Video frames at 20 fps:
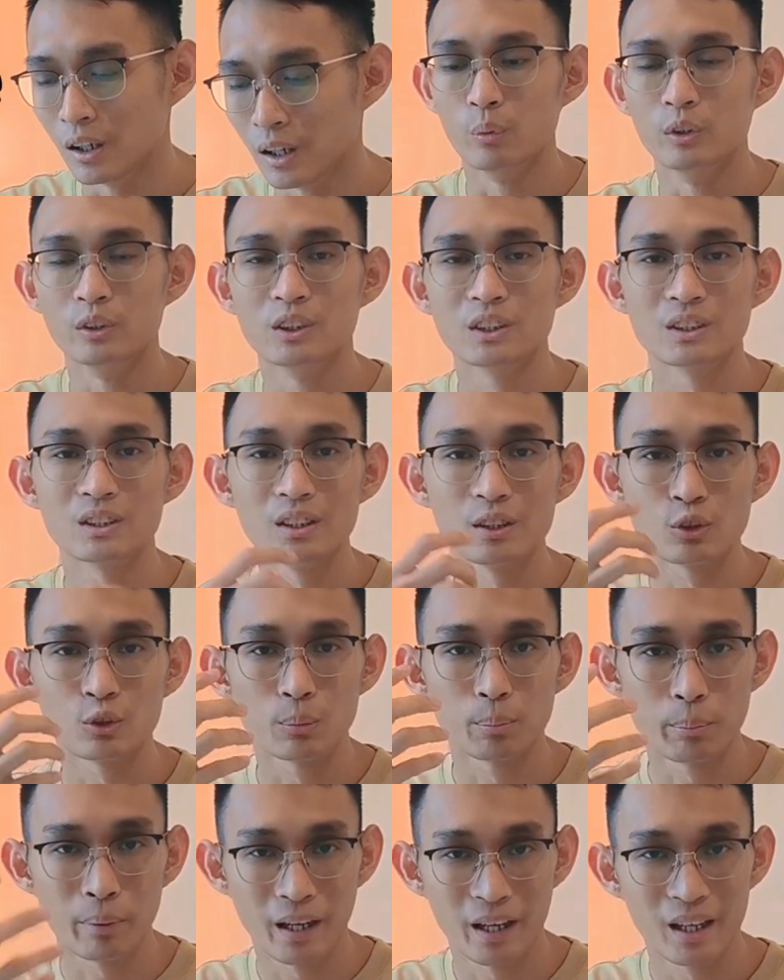We just need
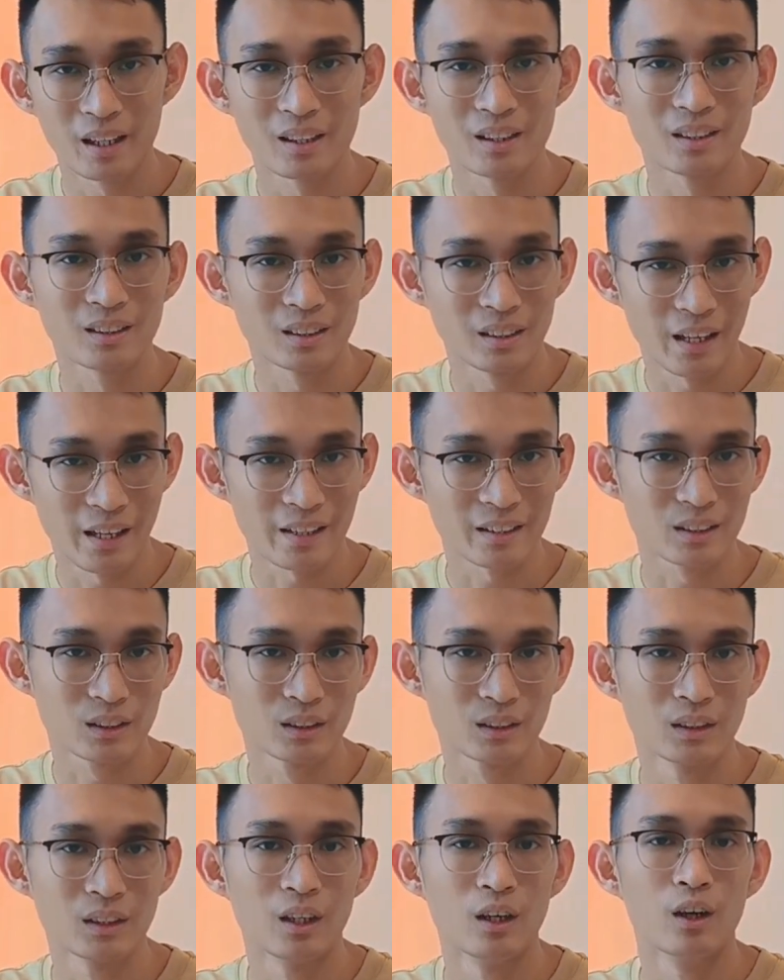to pay the
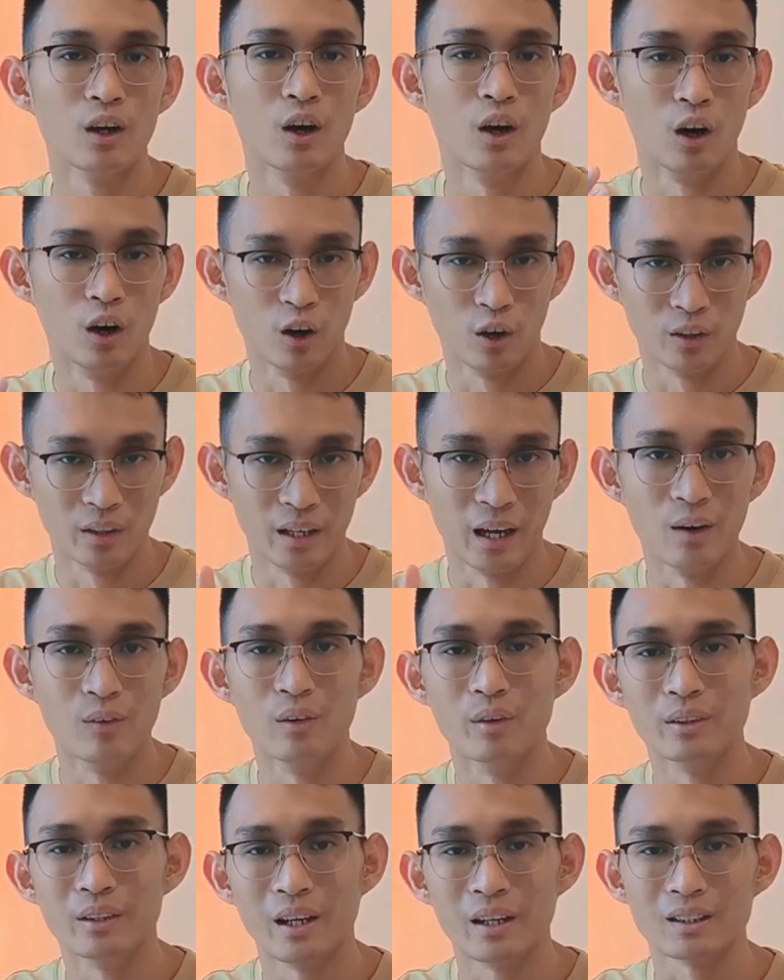tax on
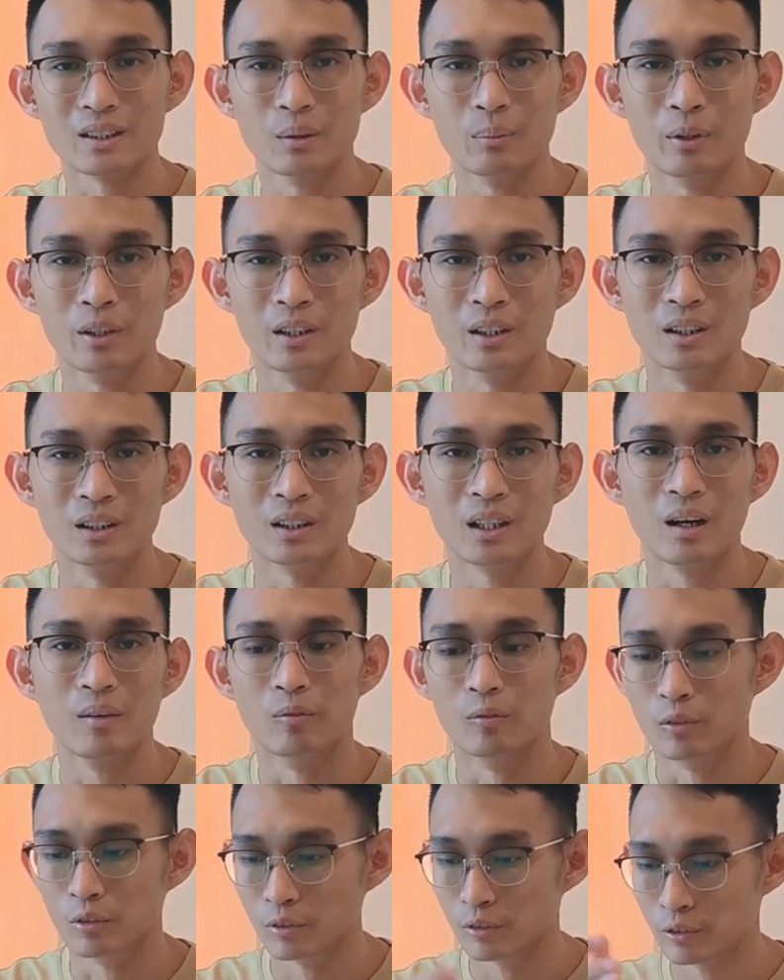our taxable income.